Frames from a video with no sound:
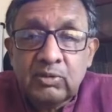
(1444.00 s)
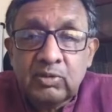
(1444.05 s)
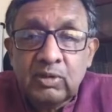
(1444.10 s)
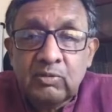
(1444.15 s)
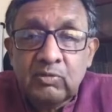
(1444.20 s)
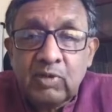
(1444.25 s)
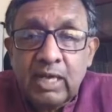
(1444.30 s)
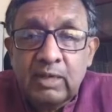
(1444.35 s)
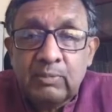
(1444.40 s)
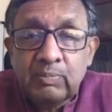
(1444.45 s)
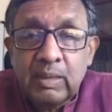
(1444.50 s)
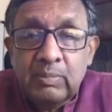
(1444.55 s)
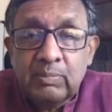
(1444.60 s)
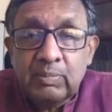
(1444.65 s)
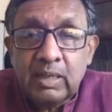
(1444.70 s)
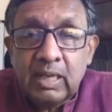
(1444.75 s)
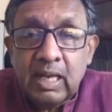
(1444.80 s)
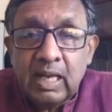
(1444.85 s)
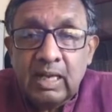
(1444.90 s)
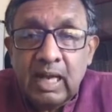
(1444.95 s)
people
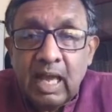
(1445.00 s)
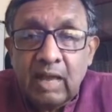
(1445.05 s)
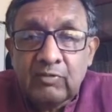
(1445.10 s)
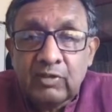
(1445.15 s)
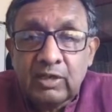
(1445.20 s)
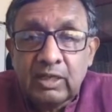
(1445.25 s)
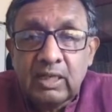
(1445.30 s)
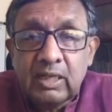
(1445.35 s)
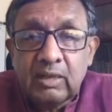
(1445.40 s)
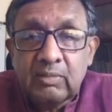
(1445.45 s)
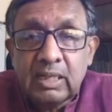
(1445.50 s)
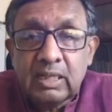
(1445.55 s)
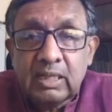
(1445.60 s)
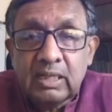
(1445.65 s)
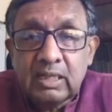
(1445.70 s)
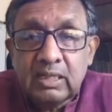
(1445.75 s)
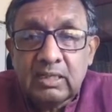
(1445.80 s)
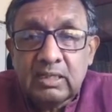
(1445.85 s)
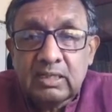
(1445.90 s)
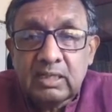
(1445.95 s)
and African
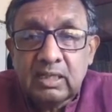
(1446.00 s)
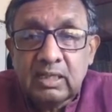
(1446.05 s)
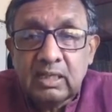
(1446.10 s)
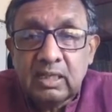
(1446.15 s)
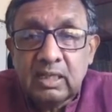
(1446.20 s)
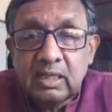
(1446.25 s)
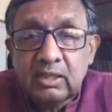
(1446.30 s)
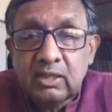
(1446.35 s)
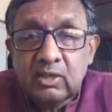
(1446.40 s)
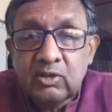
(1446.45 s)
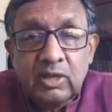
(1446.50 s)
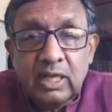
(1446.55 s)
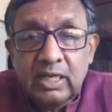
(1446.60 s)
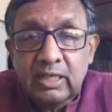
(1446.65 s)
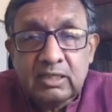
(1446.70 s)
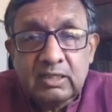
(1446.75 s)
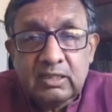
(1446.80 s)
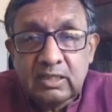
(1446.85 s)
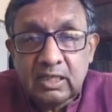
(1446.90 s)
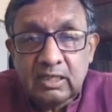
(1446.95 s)
Americans in the United
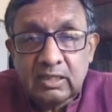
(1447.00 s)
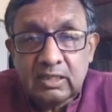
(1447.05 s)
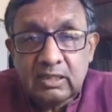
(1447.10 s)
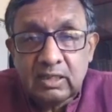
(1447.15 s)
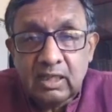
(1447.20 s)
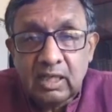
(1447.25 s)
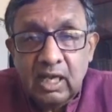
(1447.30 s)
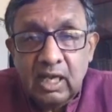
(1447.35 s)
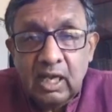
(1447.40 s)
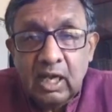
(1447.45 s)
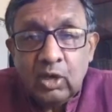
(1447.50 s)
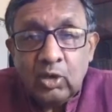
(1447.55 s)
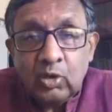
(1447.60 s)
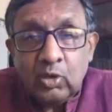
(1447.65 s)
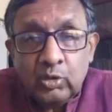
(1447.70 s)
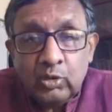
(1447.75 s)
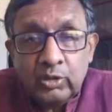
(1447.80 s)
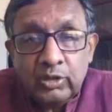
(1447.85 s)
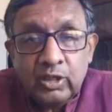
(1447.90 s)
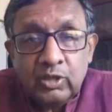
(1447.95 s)
States. Could
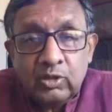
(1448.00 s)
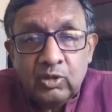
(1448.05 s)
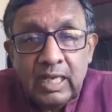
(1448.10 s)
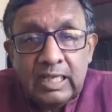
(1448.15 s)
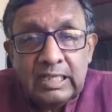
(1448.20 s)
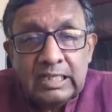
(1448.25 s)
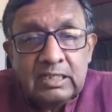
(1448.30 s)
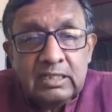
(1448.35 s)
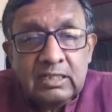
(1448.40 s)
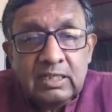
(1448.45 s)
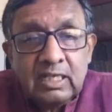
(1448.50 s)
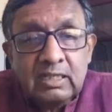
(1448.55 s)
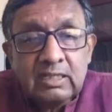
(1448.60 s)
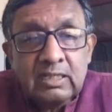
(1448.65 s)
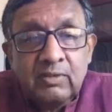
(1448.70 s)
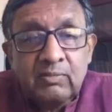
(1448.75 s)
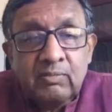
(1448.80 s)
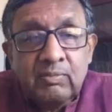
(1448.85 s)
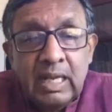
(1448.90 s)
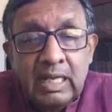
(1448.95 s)
the United States have
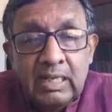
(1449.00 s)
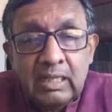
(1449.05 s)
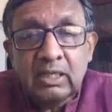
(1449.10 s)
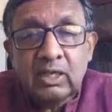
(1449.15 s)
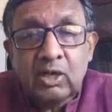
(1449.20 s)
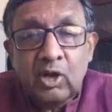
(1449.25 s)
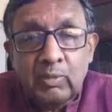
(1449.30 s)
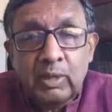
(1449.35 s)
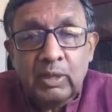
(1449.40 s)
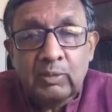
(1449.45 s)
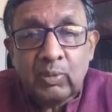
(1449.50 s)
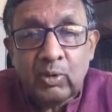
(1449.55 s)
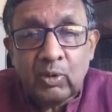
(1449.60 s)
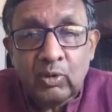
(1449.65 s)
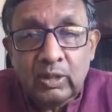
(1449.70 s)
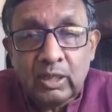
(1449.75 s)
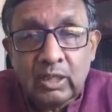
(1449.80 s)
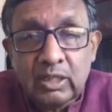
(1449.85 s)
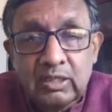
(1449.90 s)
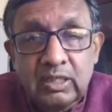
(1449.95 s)
made economic
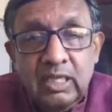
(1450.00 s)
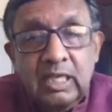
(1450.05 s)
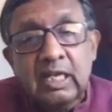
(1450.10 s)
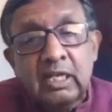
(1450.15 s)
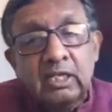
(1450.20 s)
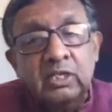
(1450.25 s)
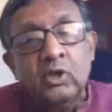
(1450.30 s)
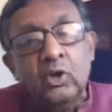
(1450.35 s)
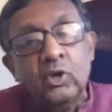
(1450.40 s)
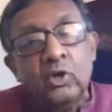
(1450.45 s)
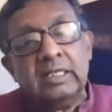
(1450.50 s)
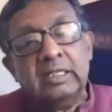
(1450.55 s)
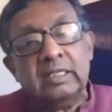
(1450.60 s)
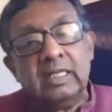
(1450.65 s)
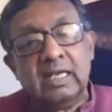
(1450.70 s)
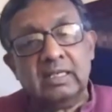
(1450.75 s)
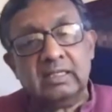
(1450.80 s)
progress ignoring that?